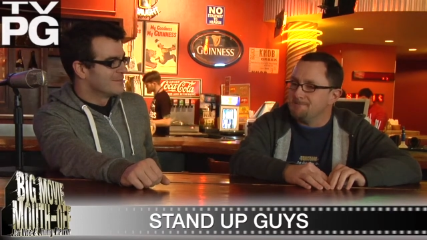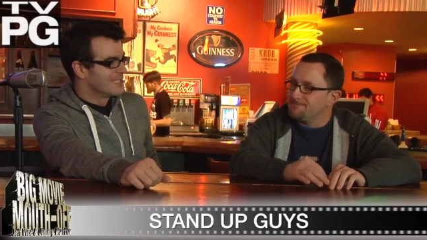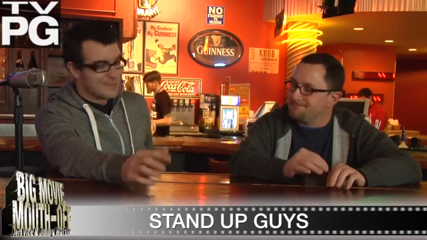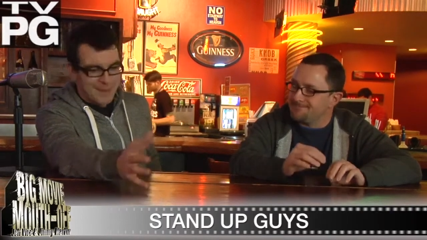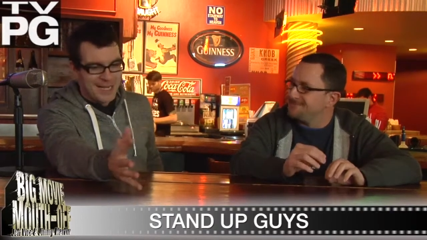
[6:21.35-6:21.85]

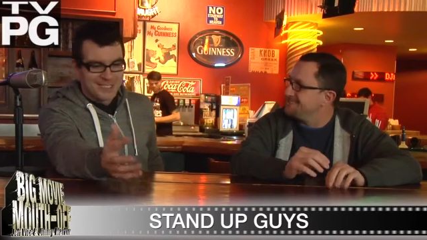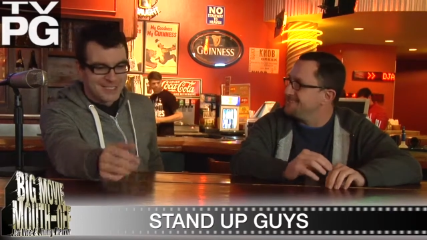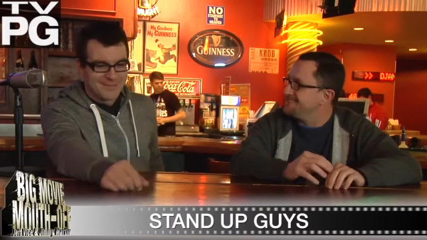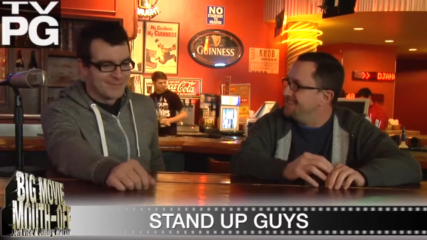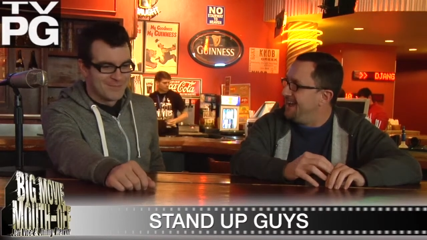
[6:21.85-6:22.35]
Speaker 1: It's about as
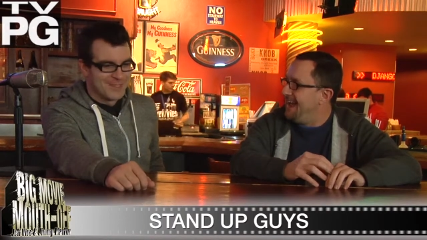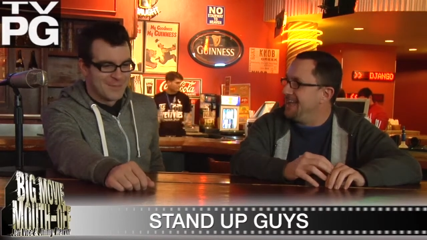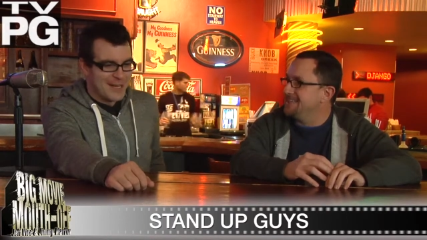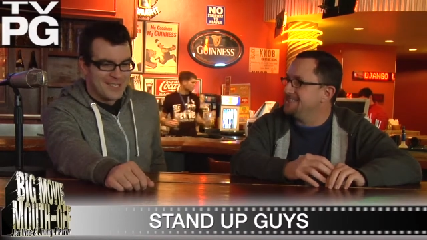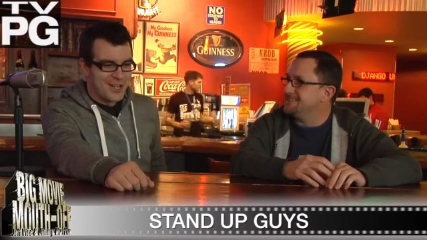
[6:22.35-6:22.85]
it's
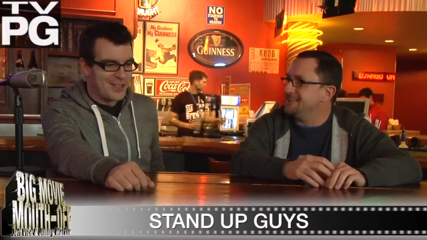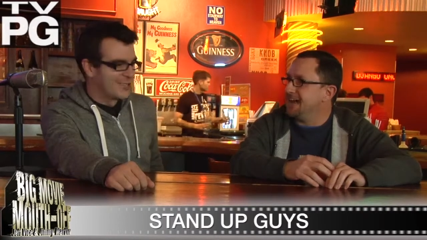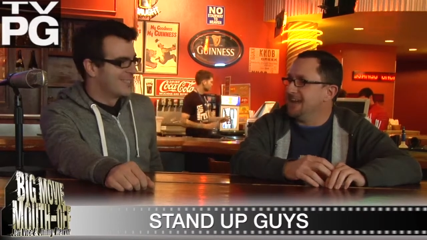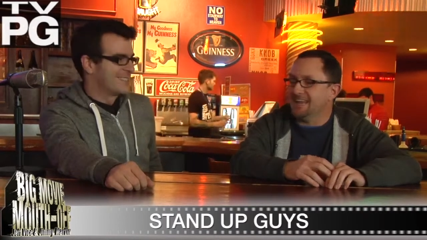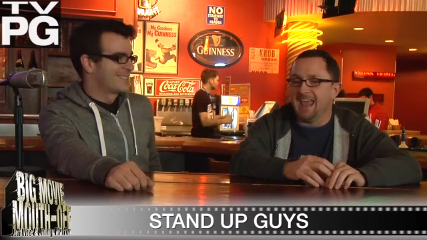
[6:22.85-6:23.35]
about as all
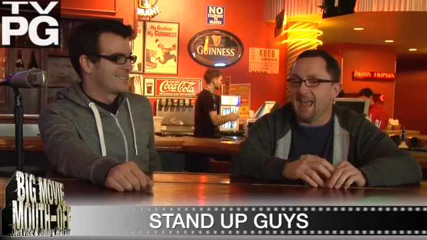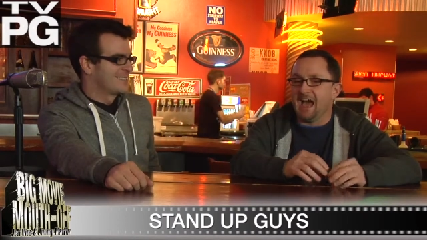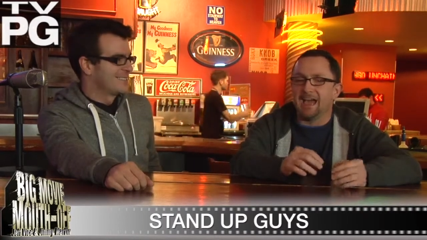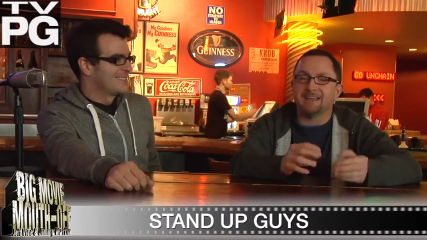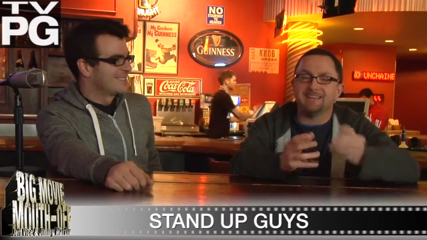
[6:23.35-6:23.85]
there is. Yeah,
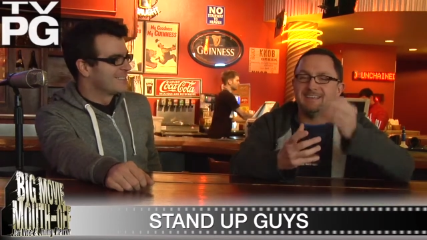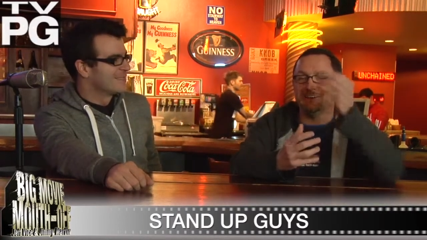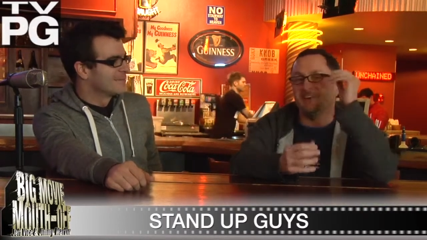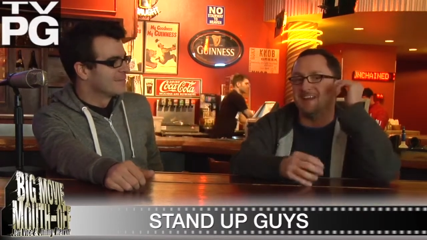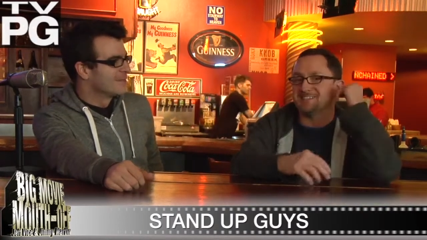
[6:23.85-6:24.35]
Speaker 2: I you
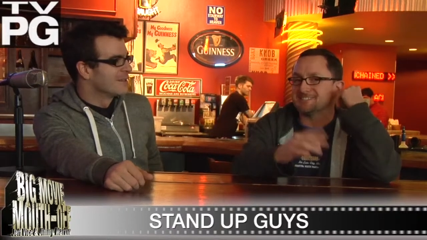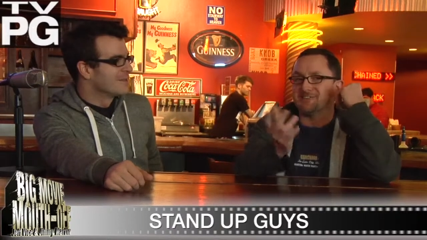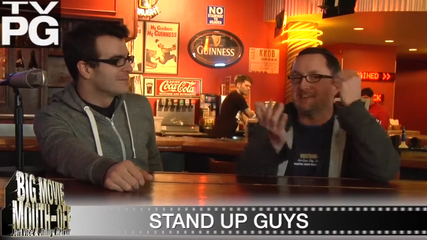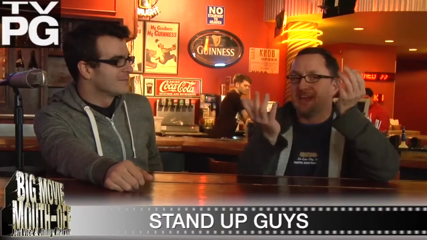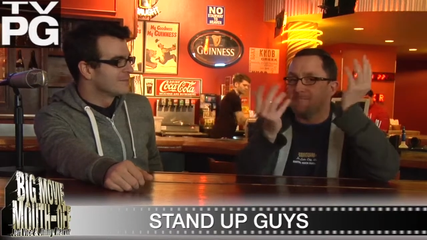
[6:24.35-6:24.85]
know I just
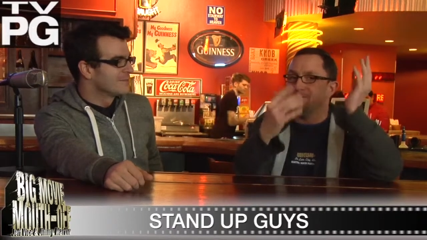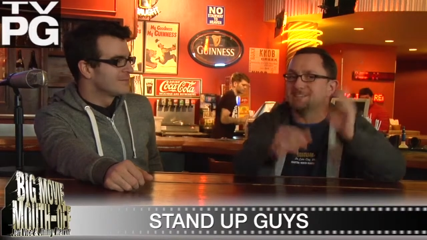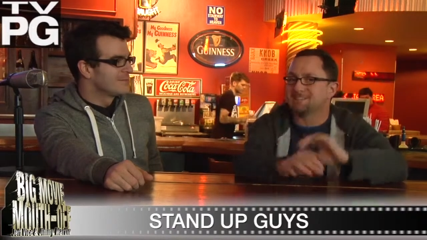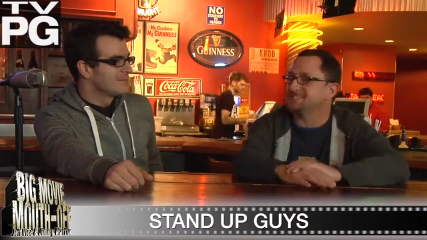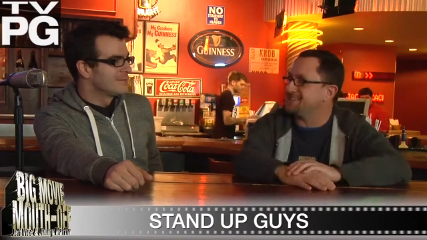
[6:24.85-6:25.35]
don't have
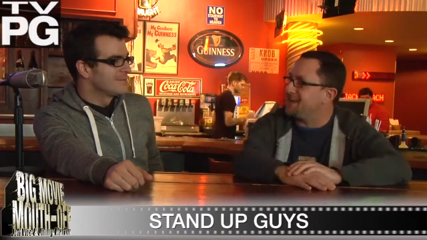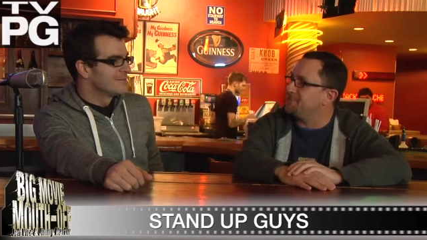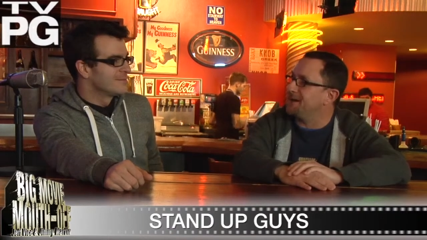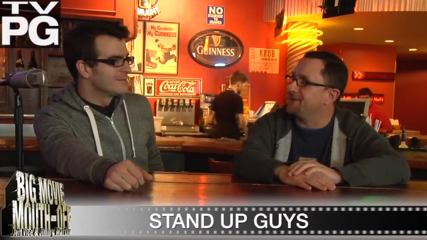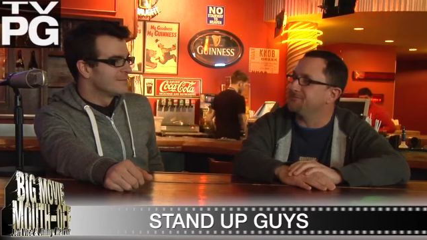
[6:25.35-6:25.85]
much to say
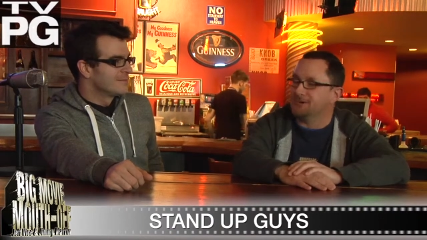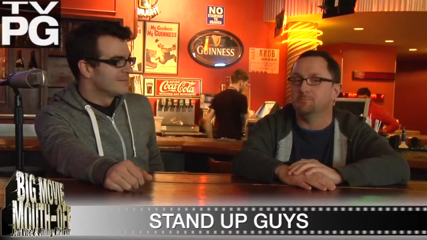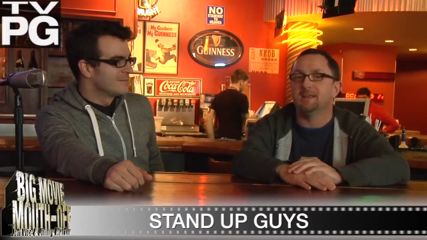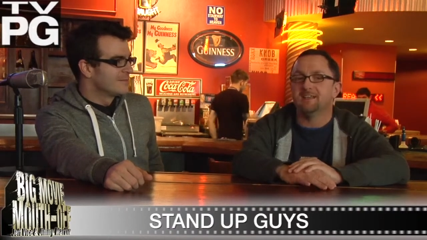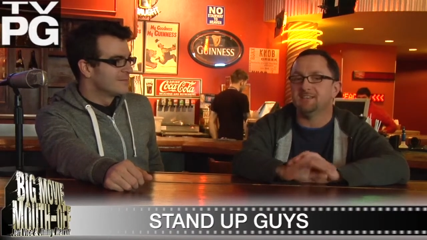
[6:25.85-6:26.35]
about a film
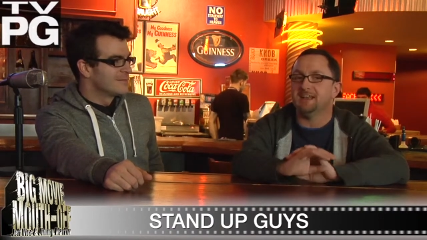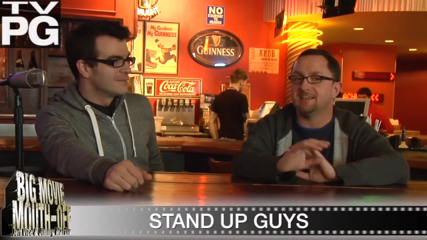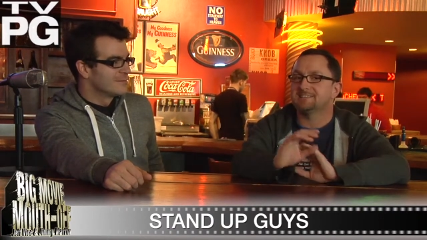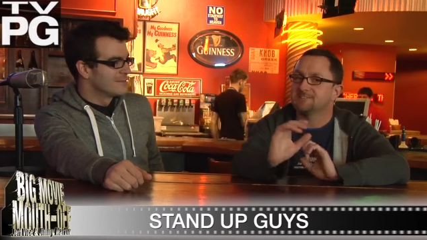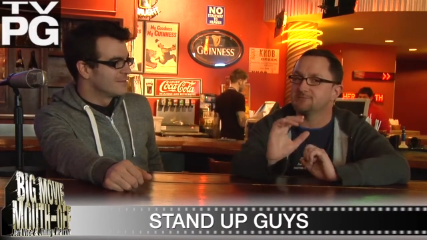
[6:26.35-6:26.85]
that
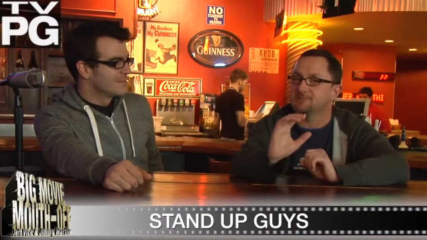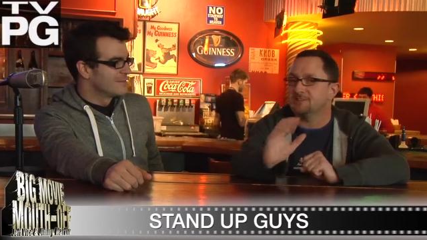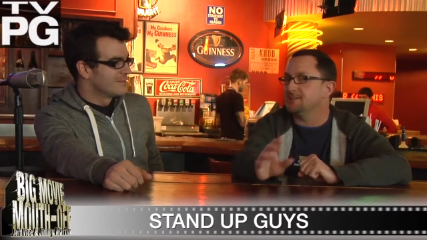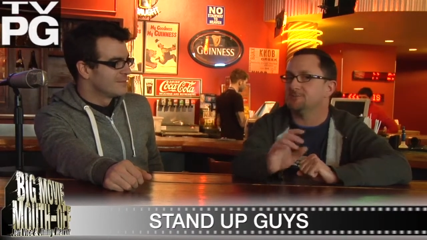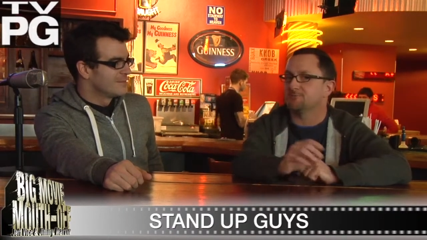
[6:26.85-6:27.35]
has so
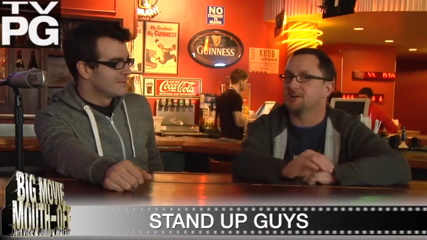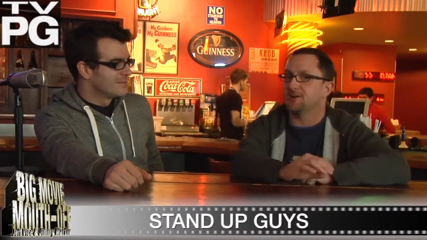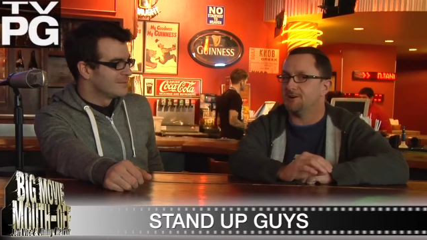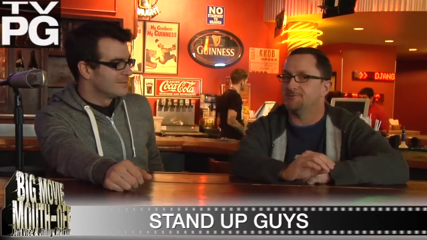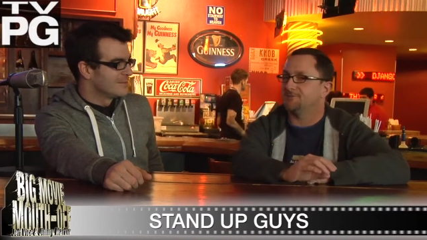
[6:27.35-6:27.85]
little
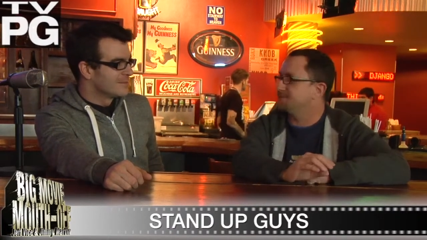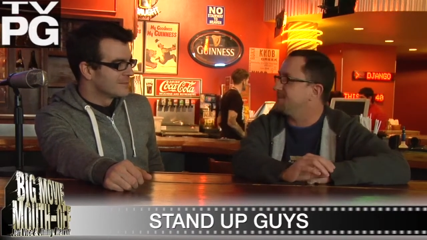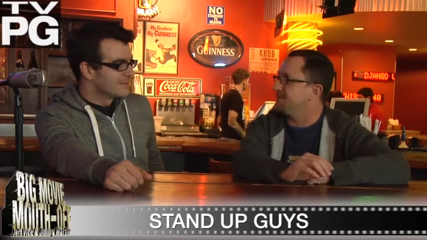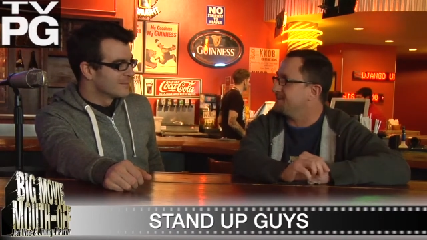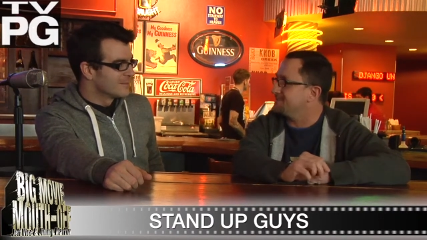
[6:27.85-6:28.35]
regard for its
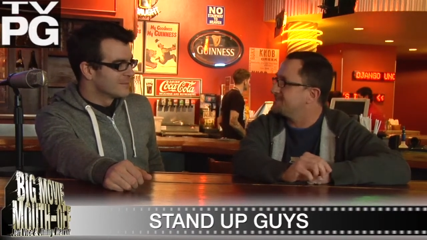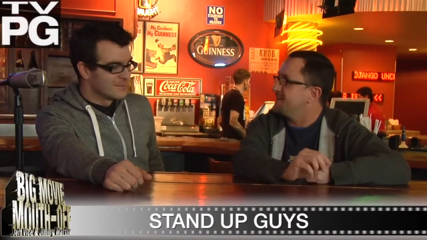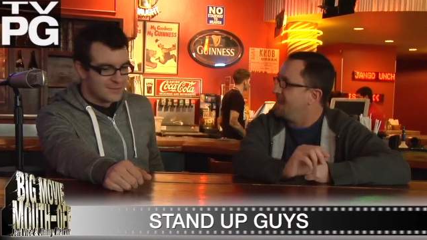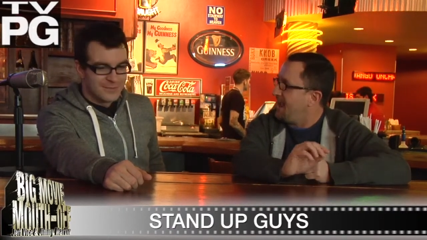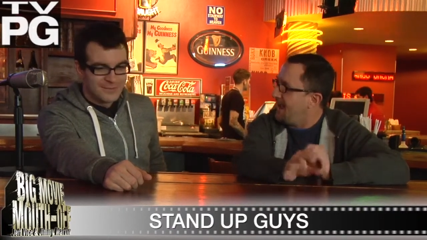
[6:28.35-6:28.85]
audience
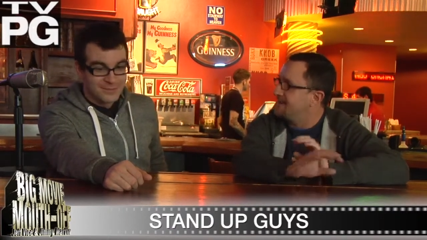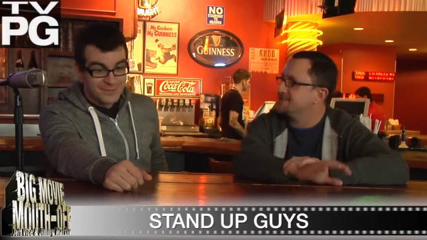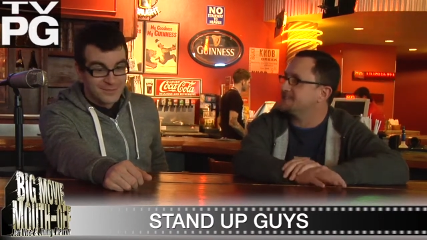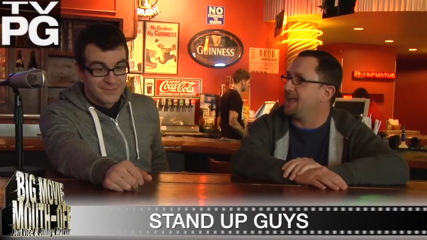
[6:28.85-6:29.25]
and its